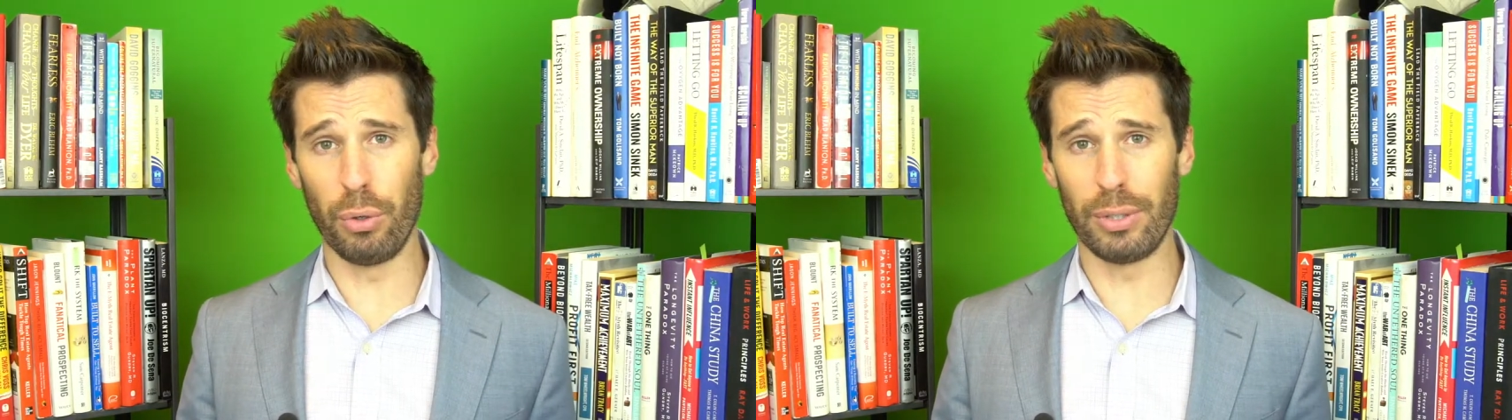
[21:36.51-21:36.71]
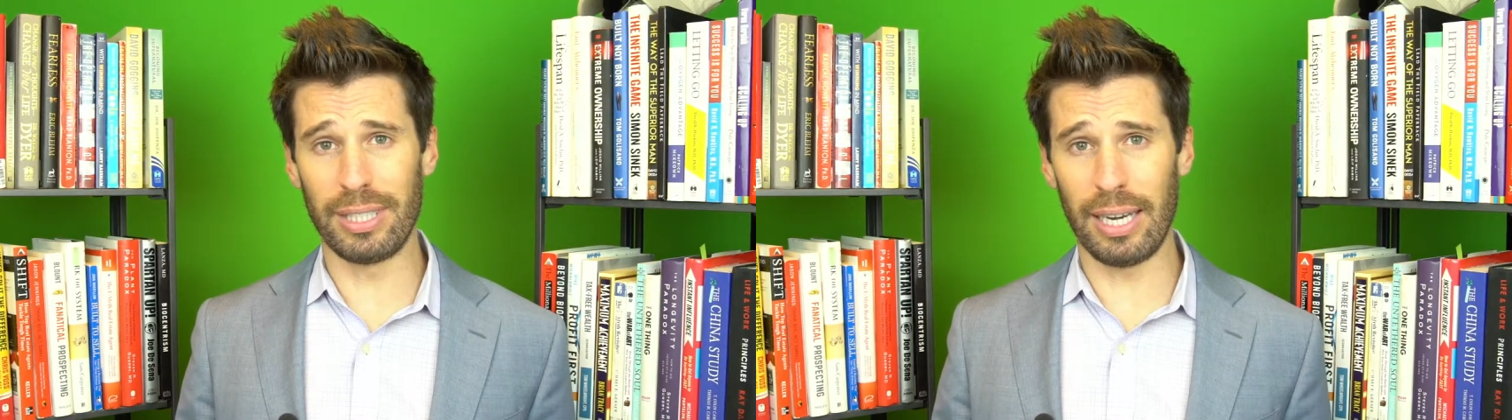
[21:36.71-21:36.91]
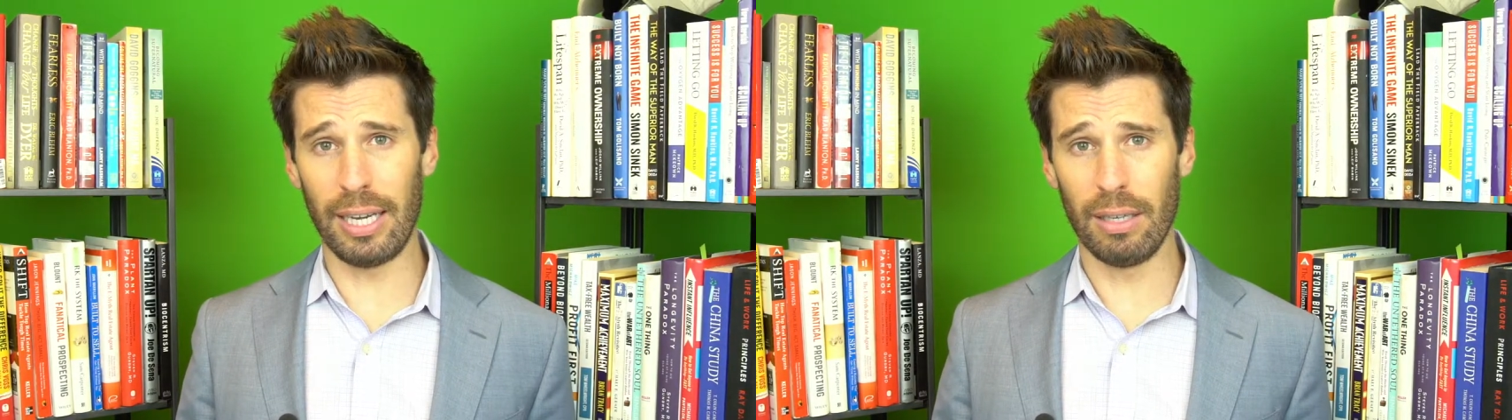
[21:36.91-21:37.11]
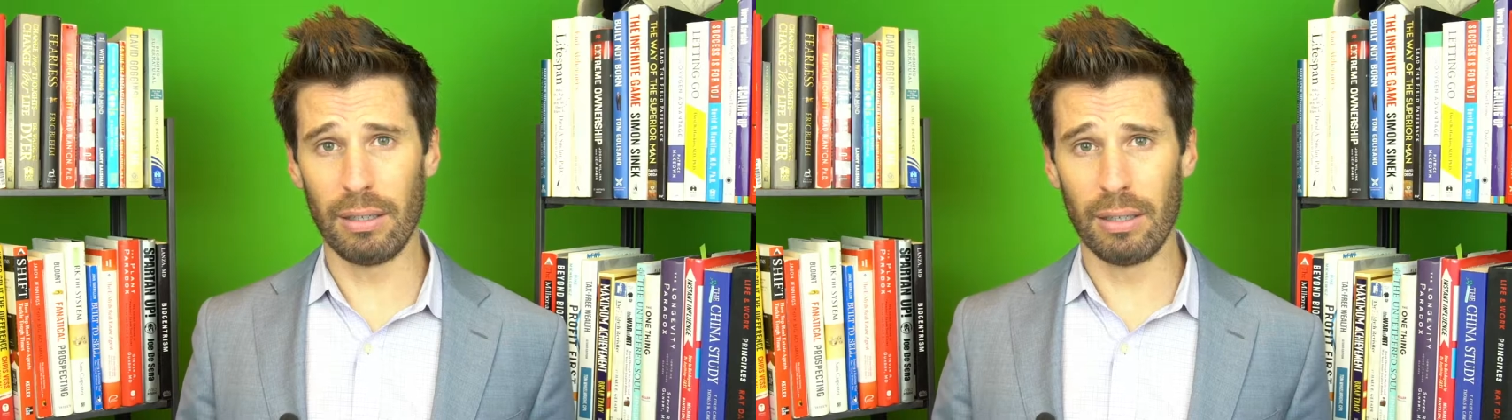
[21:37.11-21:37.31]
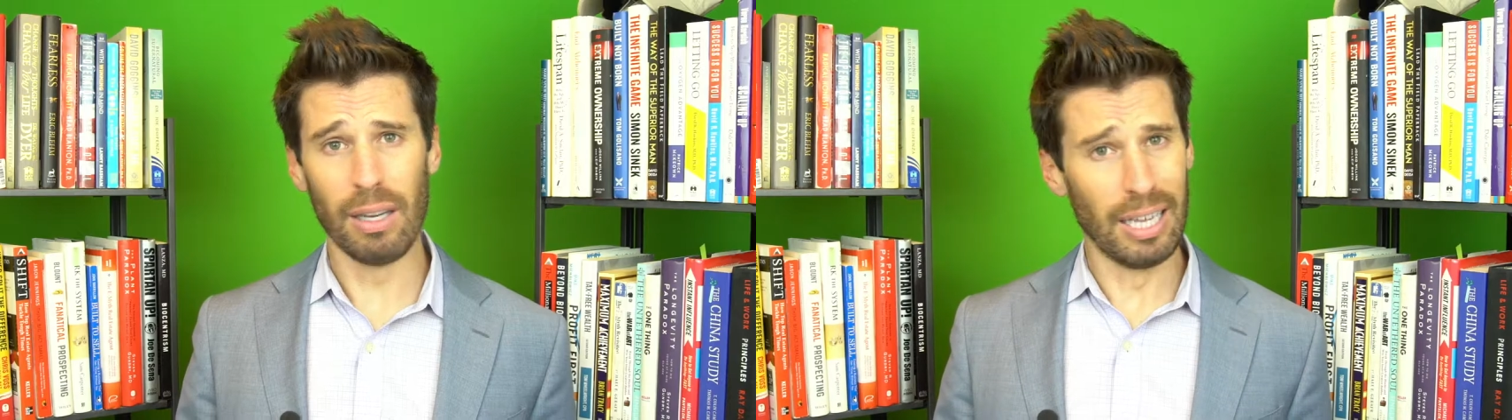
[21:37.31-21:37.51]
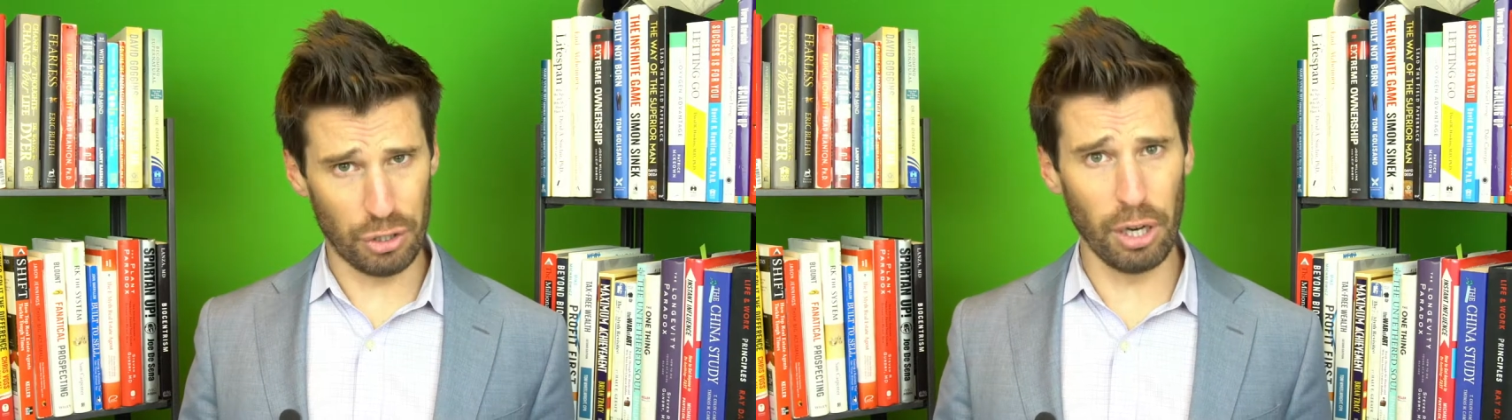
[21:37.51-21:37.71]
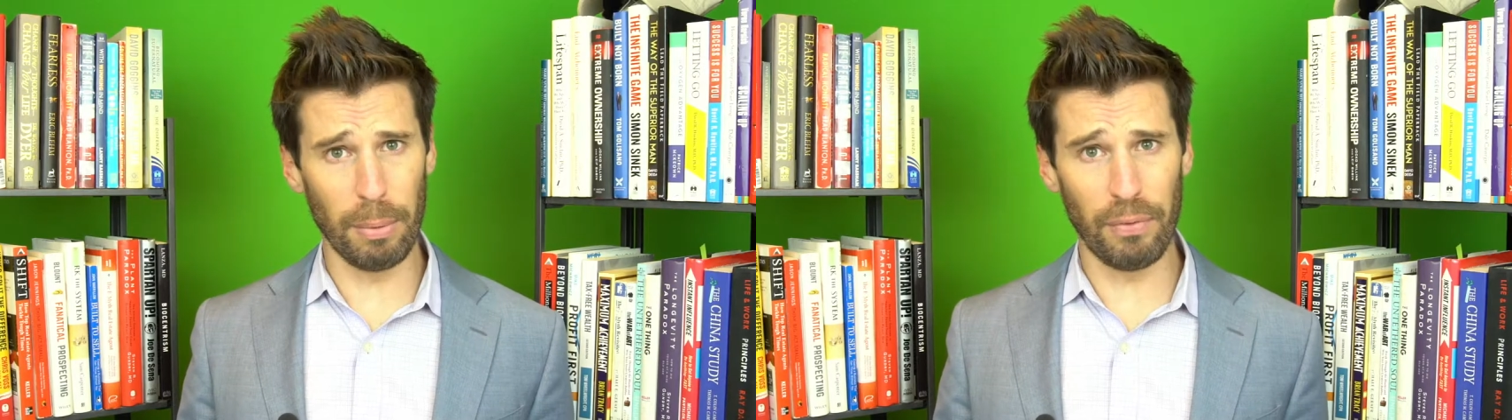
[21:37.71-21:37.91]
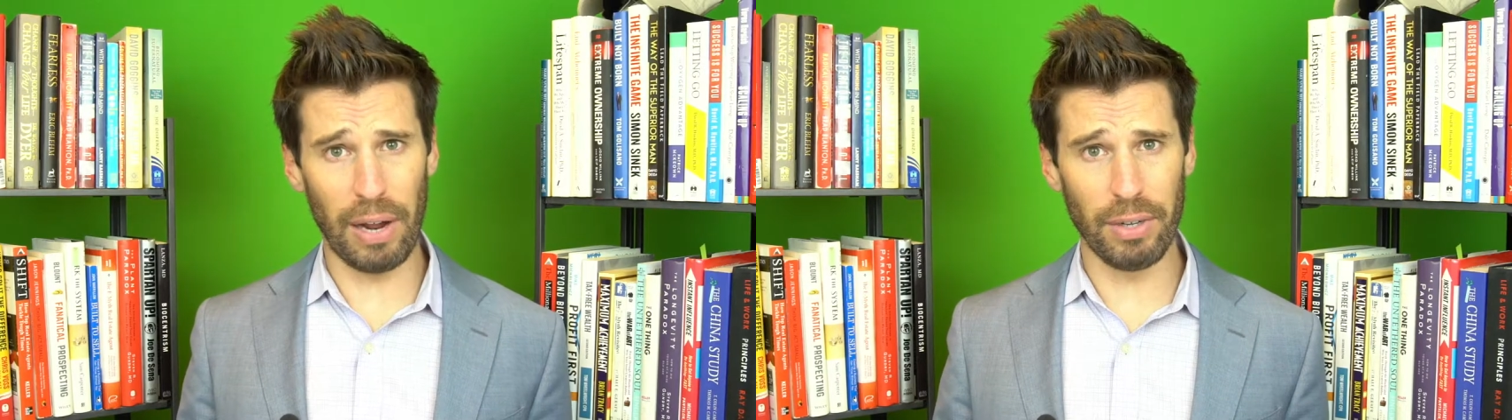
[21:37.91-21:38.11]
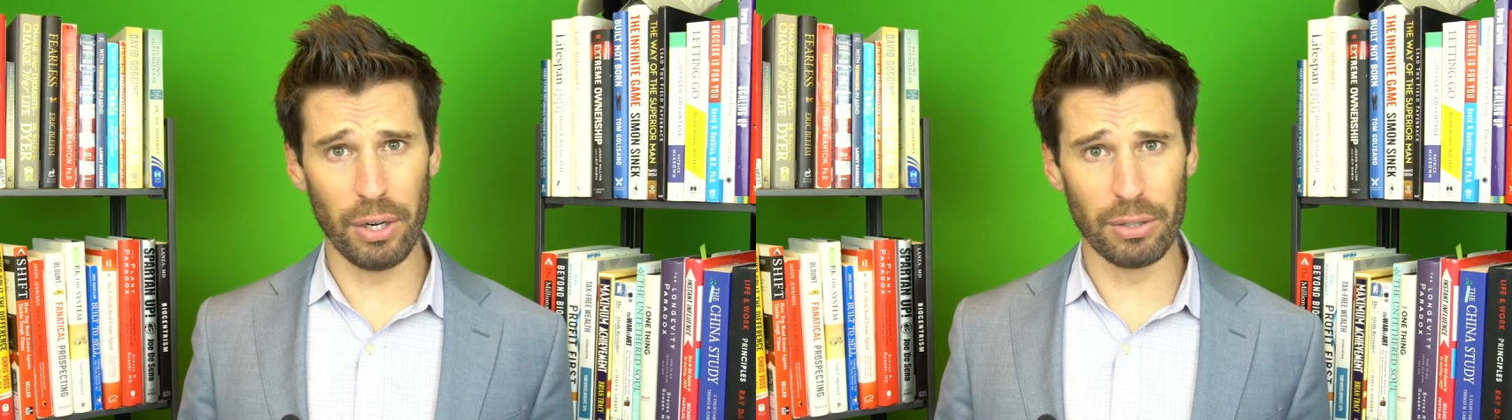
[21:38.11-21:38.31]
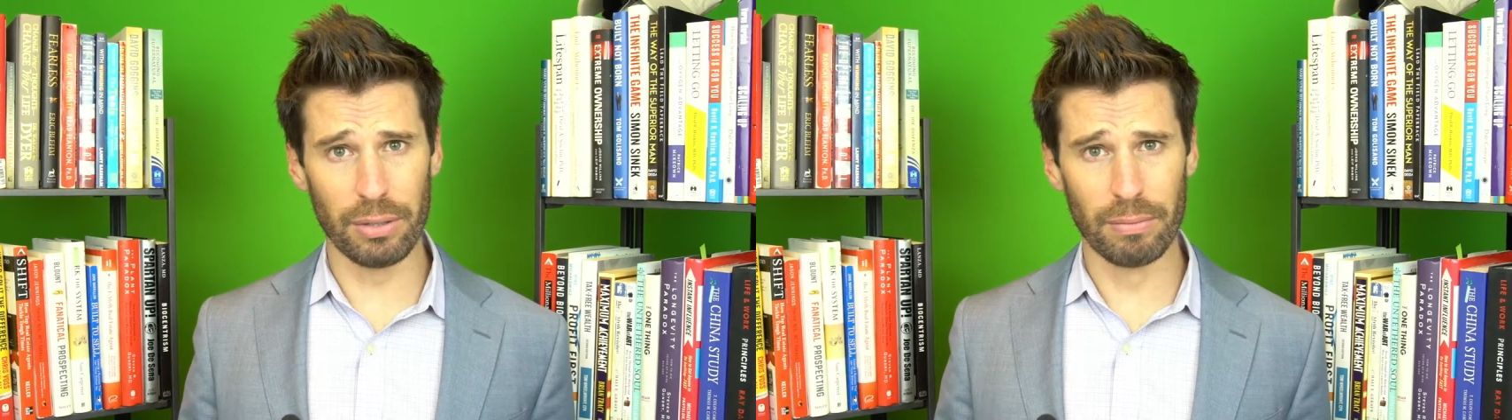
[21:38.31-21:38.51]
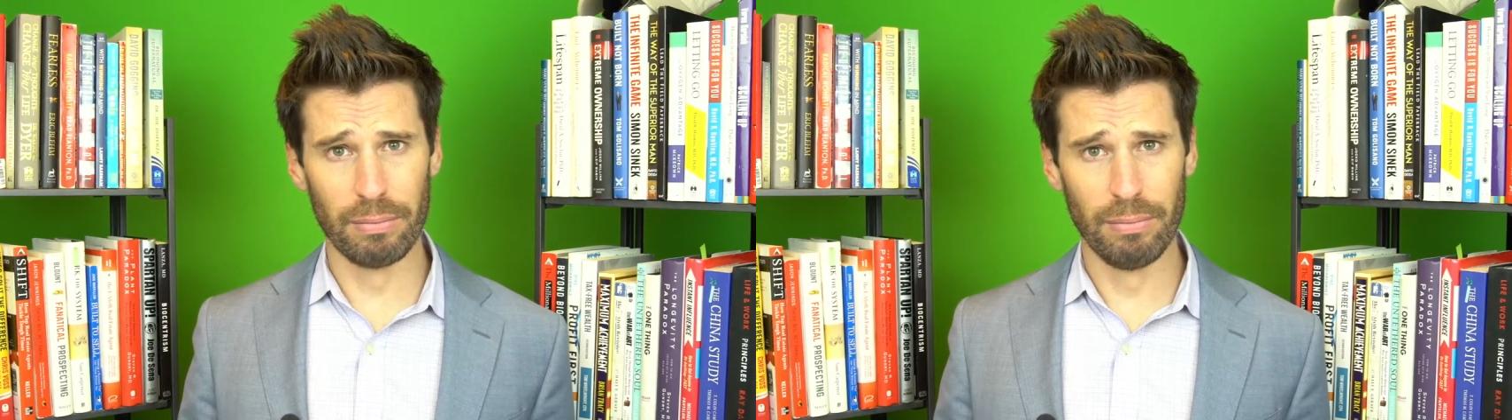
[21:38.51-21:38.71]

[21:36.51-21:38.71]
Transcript: a new city, it's going to be 5 years.